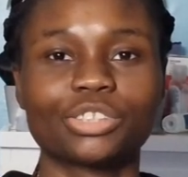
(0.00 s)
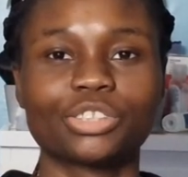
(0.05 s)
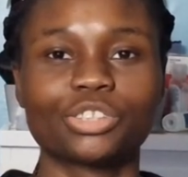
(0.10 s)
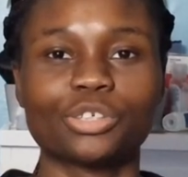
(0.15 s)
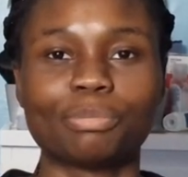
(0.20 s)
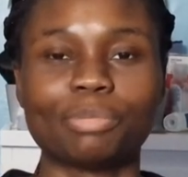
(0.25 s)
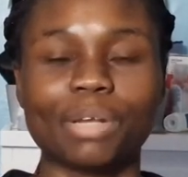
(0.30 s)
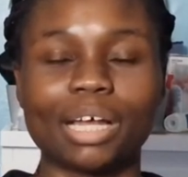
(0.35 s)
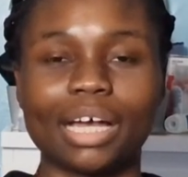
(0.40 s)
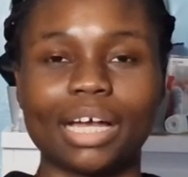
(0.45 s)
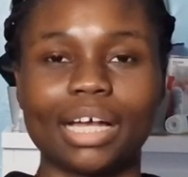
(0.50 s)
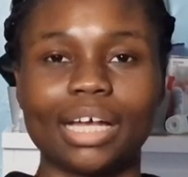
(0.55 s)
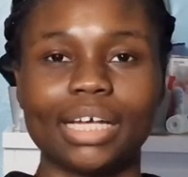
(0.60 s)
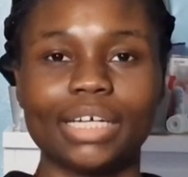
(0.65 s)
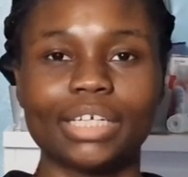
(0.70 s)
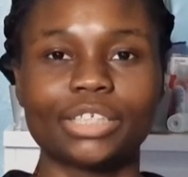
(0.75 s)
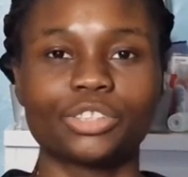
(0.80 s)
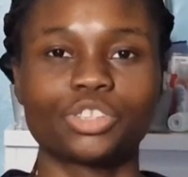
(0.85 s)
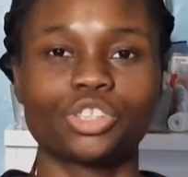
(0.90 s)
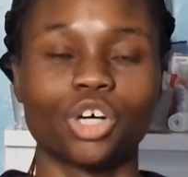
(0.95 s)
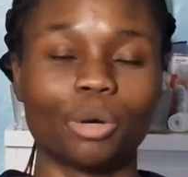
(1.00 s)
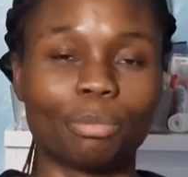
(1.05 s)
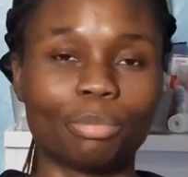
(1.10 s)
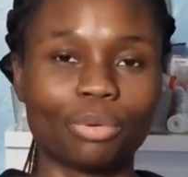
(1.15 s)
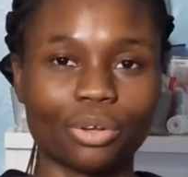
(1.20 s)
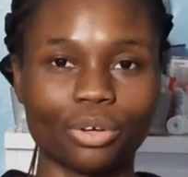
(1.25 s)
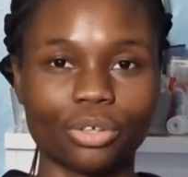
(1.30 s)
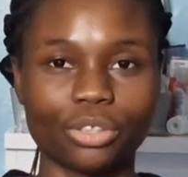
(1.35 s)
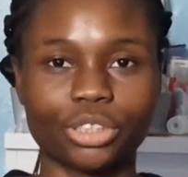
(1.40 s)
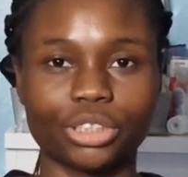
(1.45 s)
some like top
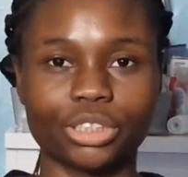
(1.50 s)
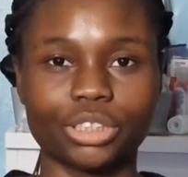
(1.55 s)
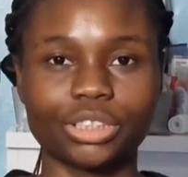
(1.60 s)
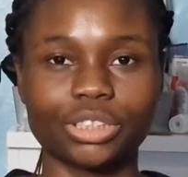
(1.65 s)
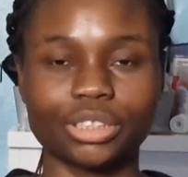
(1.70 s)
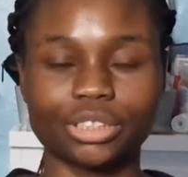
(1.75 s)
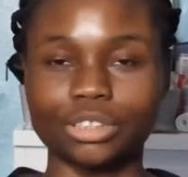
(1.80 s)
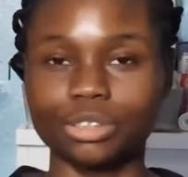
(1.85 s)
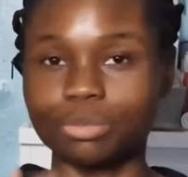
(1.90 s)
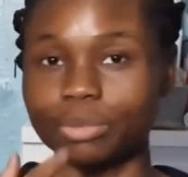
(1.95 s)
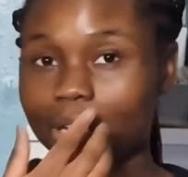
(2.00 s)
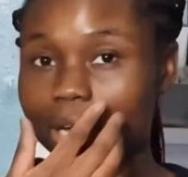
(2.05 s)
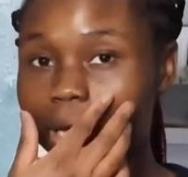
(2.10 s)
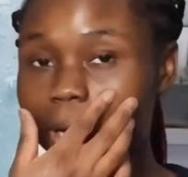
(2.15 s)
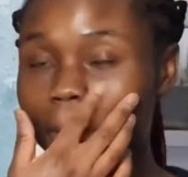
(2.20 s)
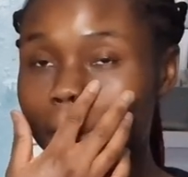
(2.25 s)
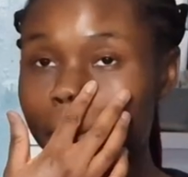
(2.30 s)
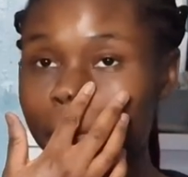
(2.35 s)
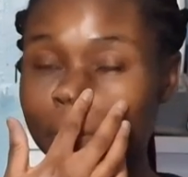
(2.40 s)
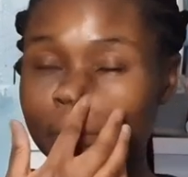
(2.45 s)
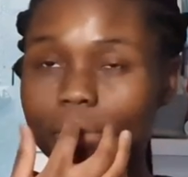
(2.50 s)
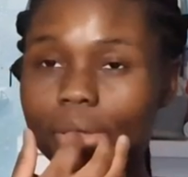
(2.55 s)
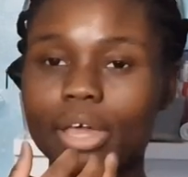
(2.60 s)
loaders as well,